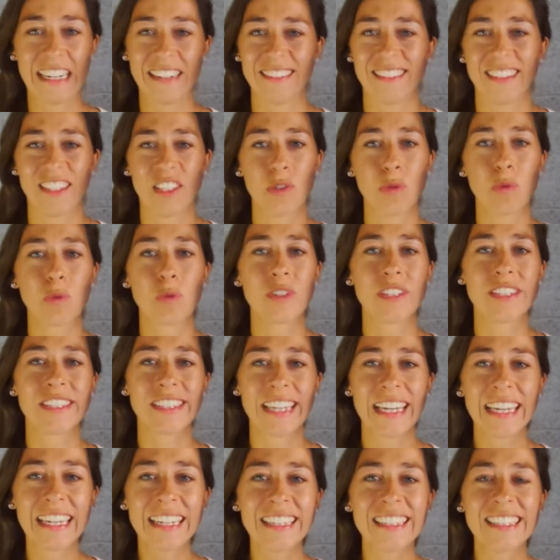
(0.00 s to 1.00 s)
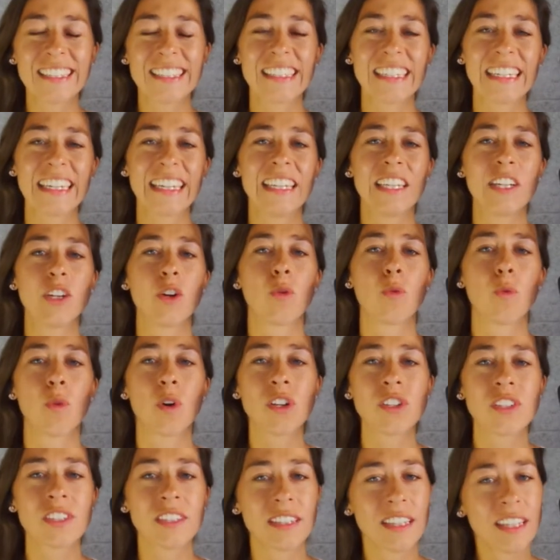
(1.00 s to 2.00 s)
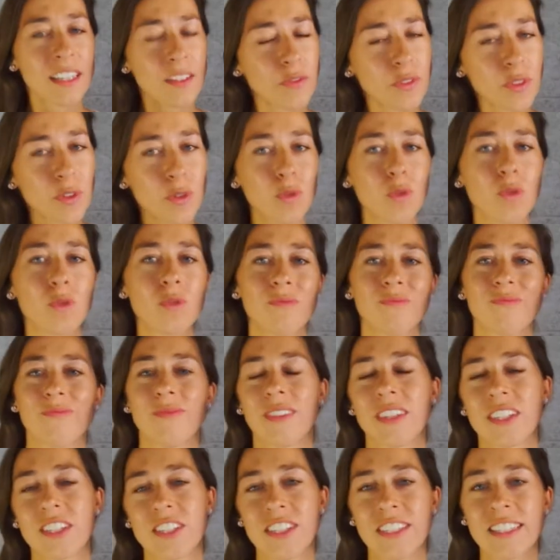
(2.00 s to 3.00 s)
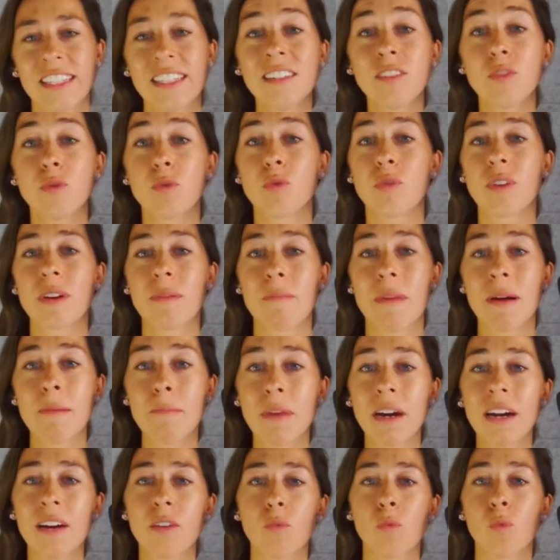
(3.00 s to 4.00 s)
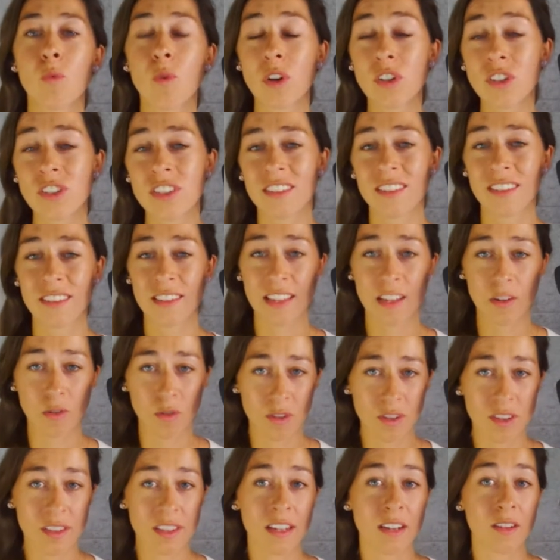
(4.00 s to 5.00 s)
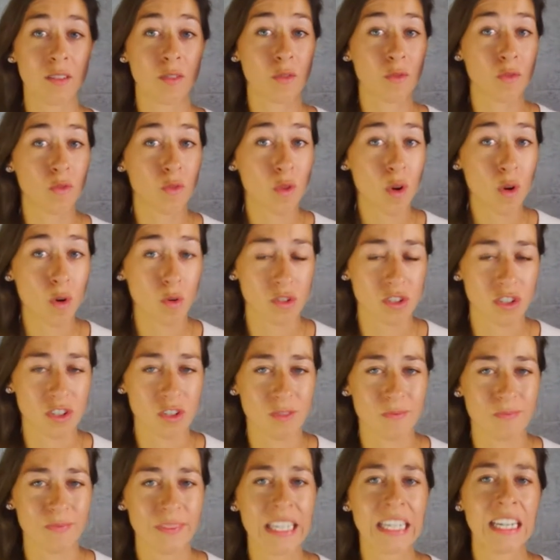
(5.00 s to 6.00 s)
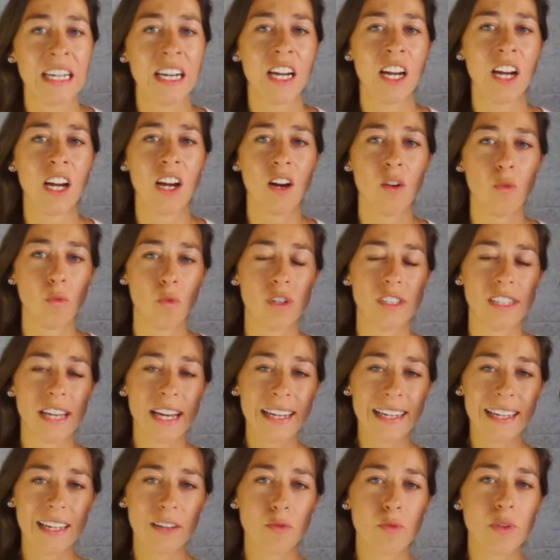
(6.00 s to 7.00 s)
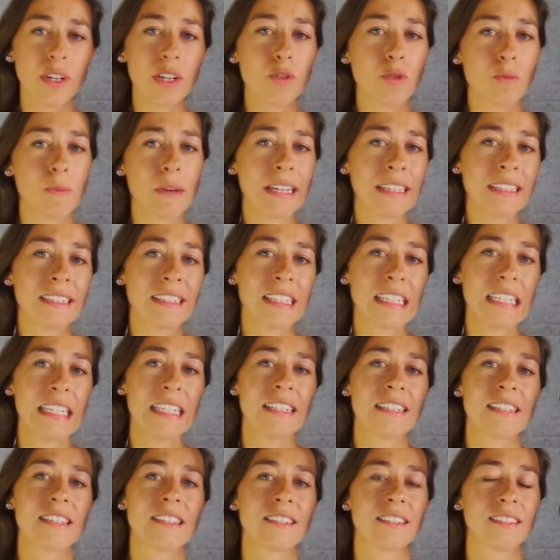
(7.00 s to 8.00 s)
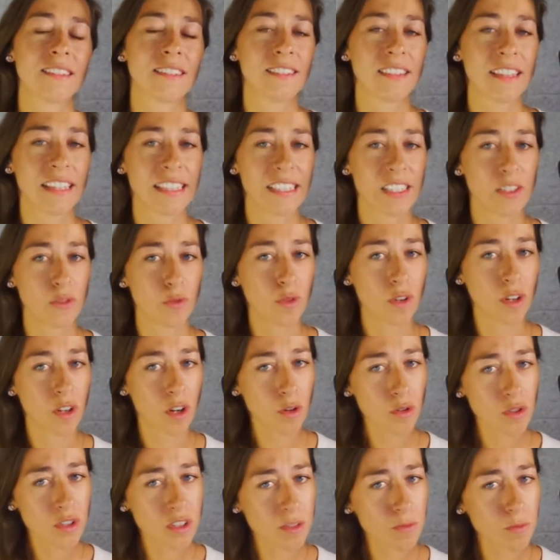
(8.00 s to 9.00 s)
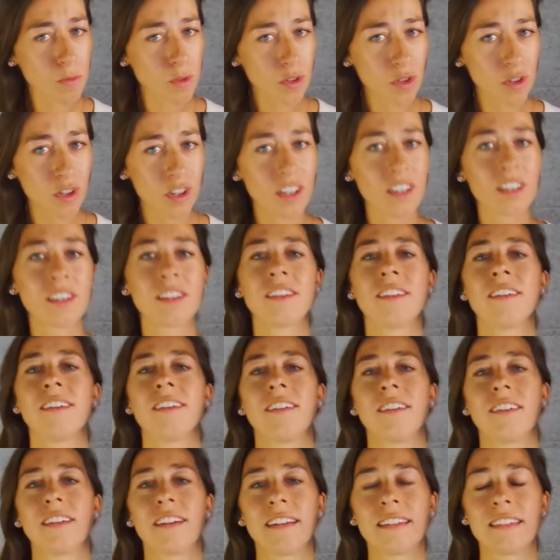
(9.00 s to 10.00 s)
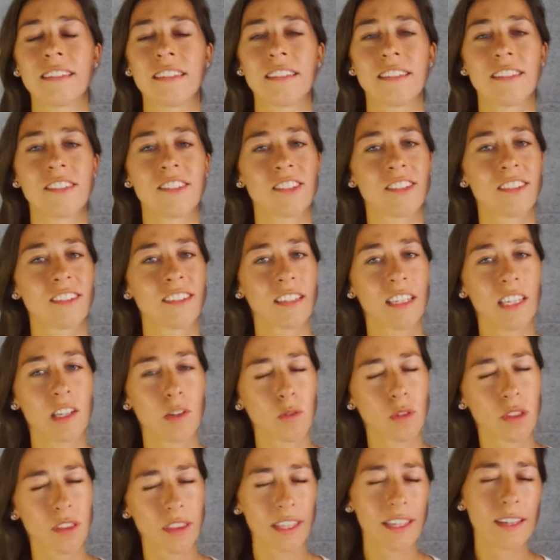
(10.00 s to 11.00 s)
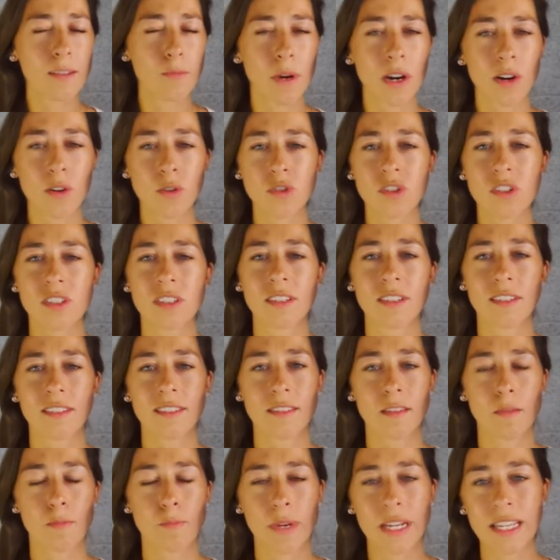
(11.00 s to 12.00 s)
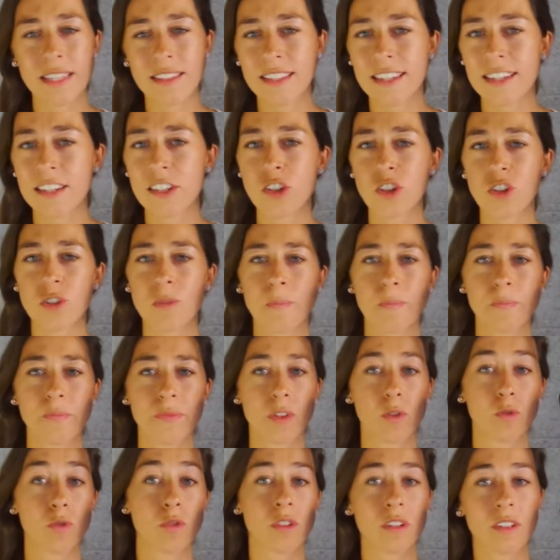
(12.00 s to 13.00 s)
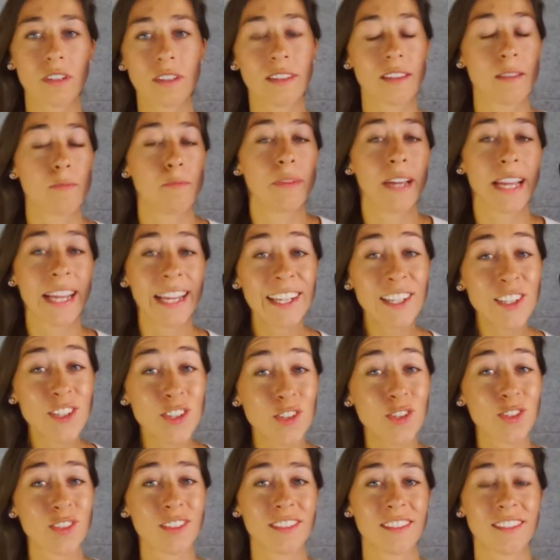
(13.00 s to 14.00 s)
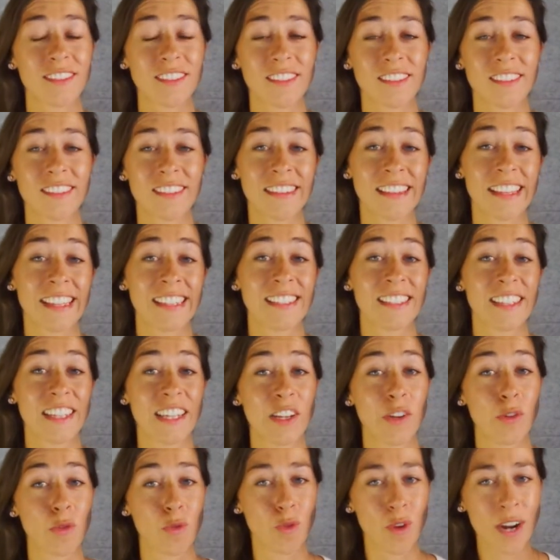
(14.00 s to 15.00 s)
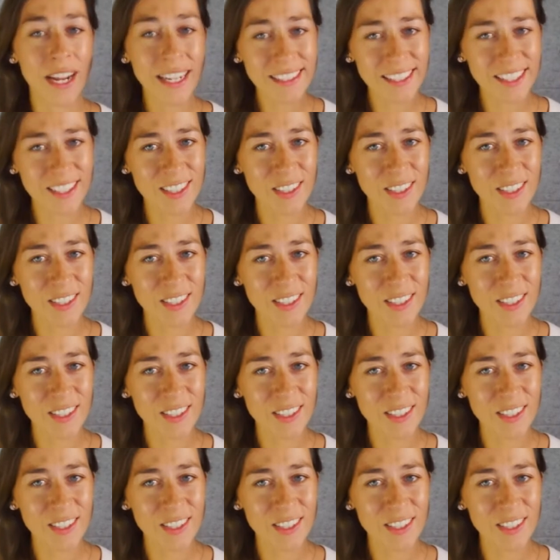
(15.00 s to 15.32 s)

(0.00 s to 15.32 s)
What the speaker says: to say it in your words if you still remember what the author wrote. What I can recommend is that you close the book and you think about the passage or the page that you read,